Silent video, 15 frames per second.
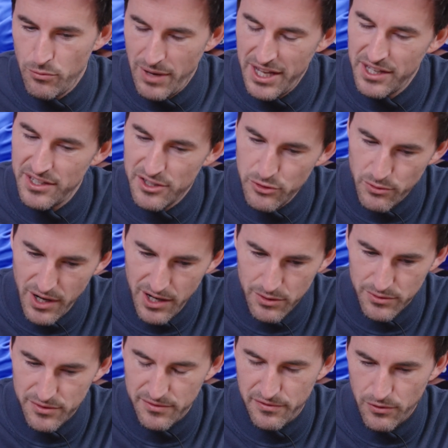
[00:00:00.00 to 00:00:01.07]
make it
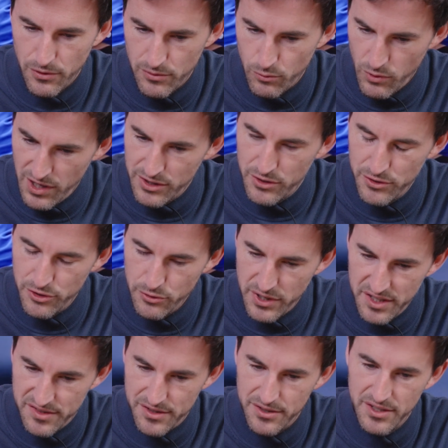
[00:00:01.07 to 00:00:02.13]
round for one good
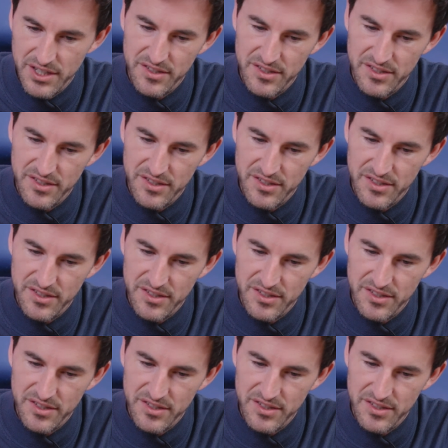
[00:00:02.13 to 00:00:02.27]
reason,